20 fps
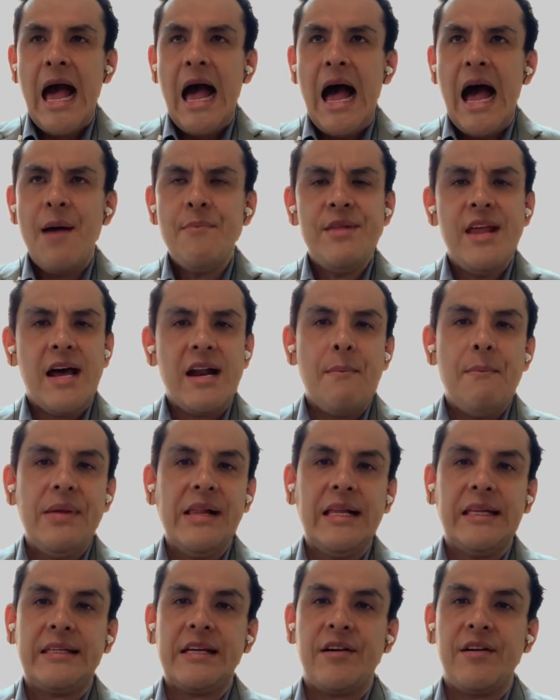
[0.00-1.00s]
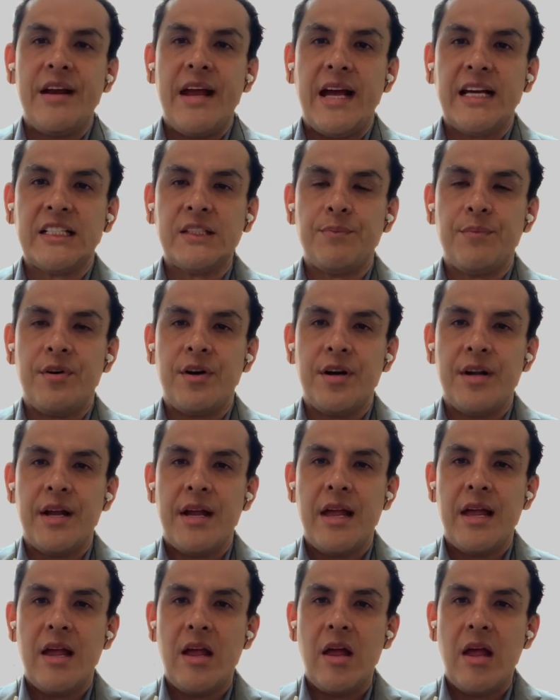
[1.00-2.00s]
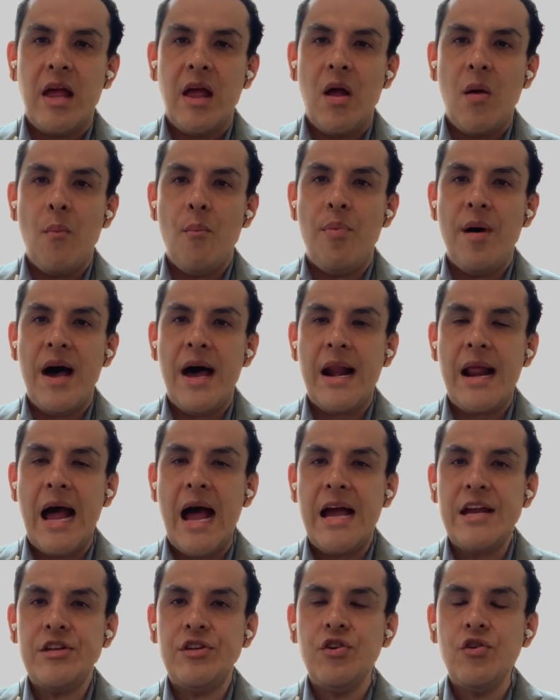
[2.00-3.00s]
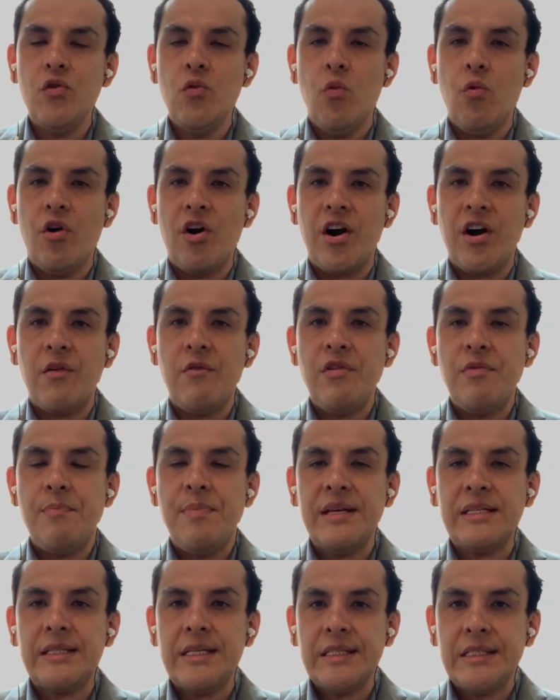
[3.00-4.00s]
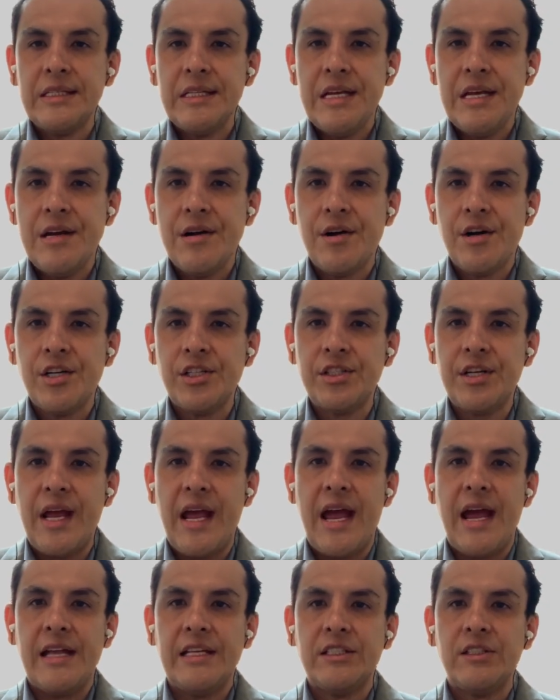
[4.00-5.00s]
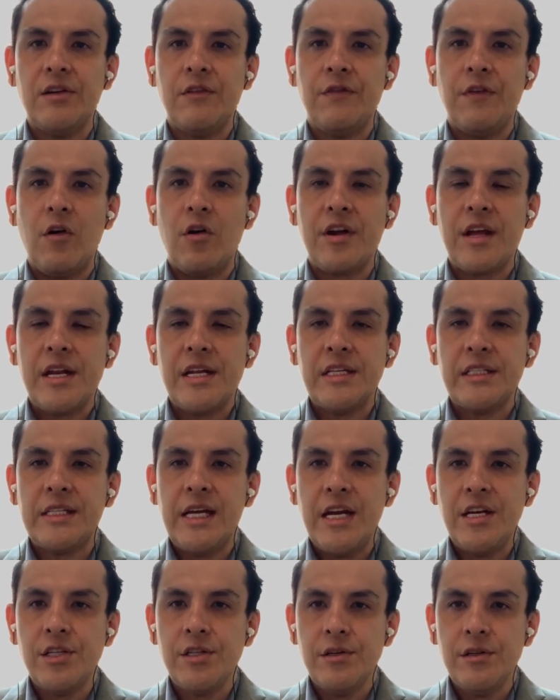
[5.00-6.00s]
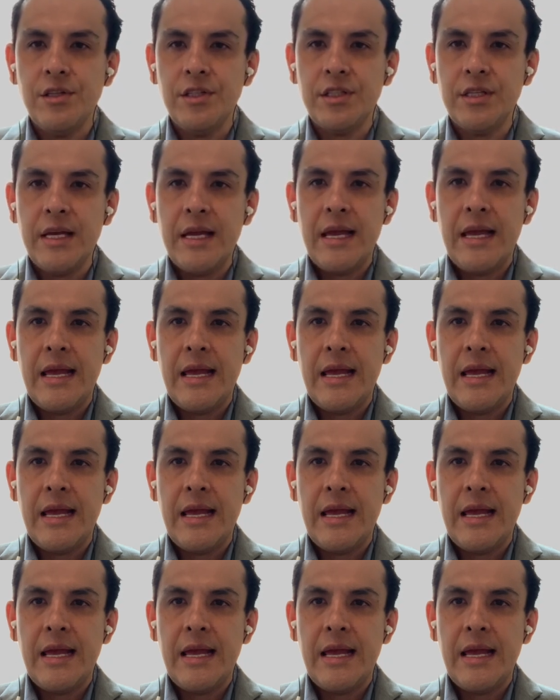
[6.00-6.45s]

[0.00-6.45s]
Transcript: I'm not a military expert, but I do work with business leaders, heads of organizations,